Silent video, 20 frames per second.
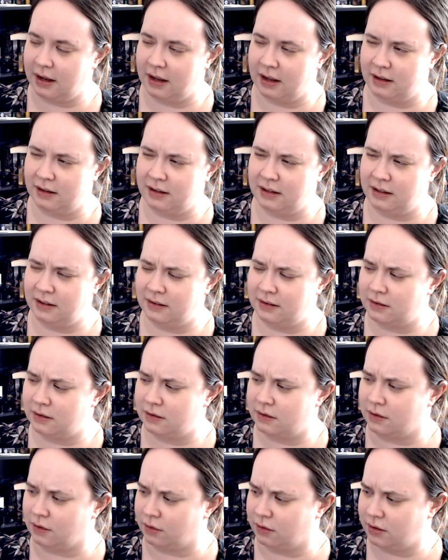this
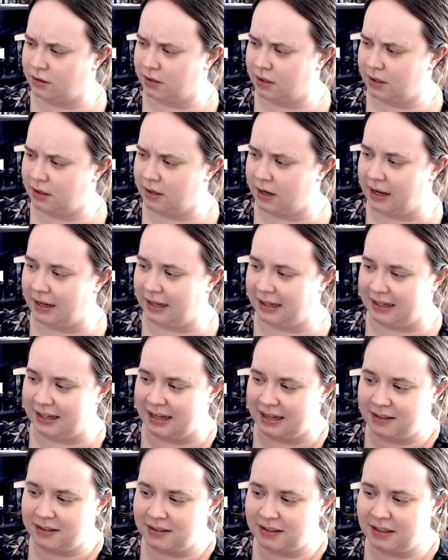started, I
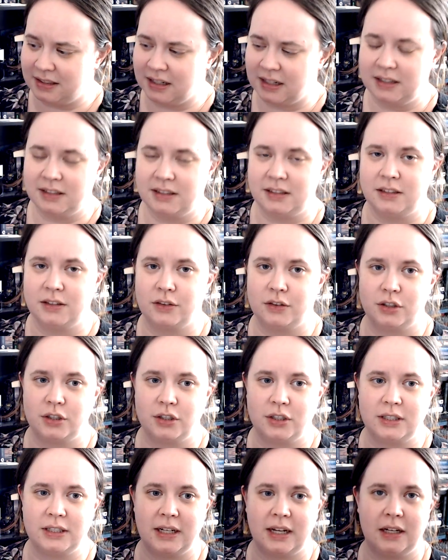guess, in
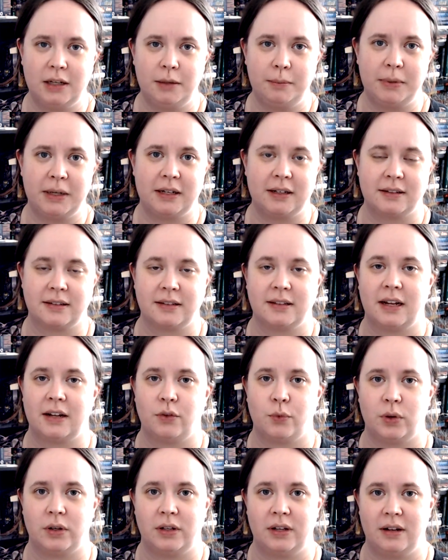1939, because
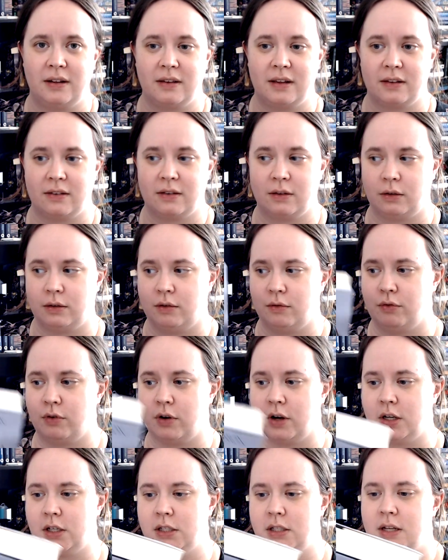that's what it says on the
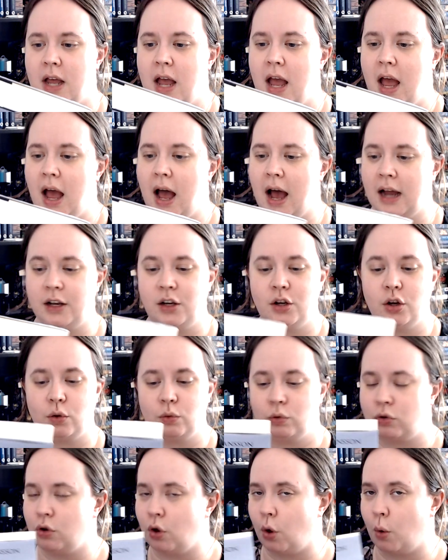front. I
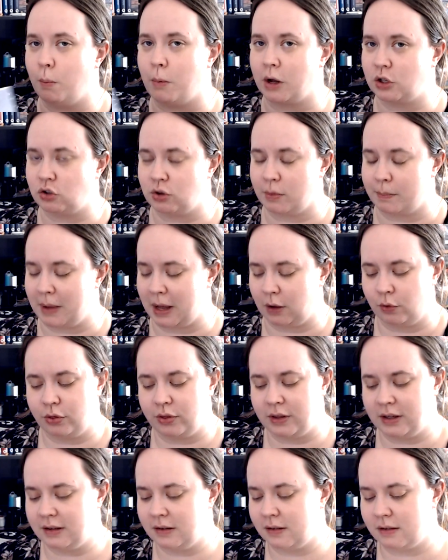don't know much about
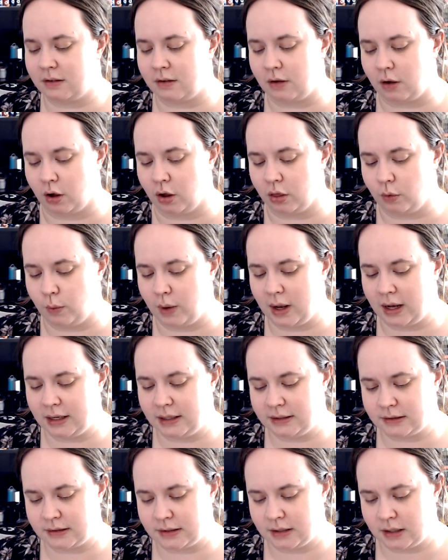this
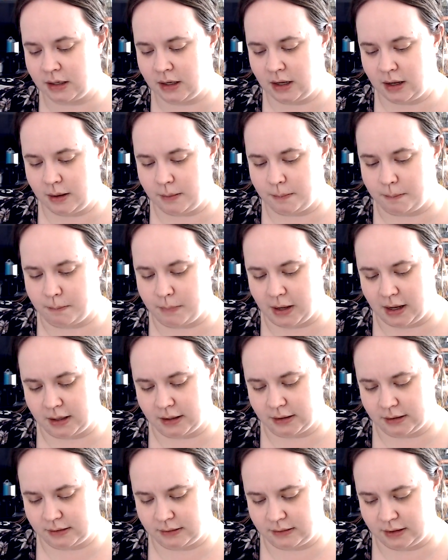otherwise,
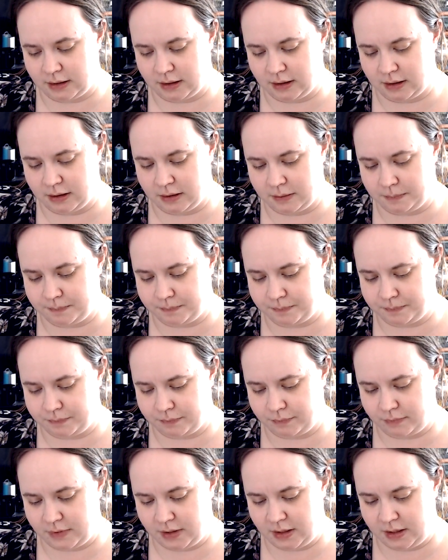but
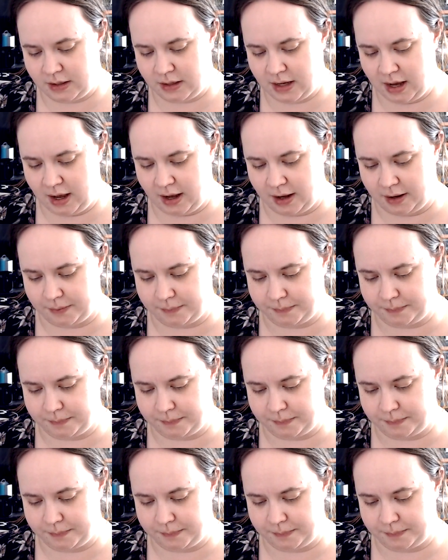yeah,